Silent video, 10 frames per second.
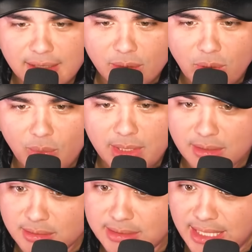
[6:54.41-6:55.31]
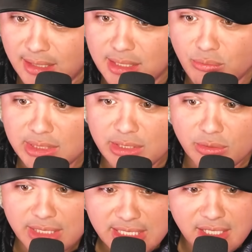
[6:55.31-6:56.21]
But wait. Damn, he really
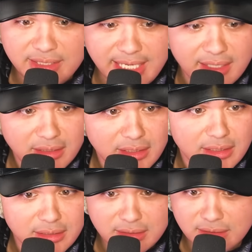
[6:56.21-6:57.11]
going in on that, huh?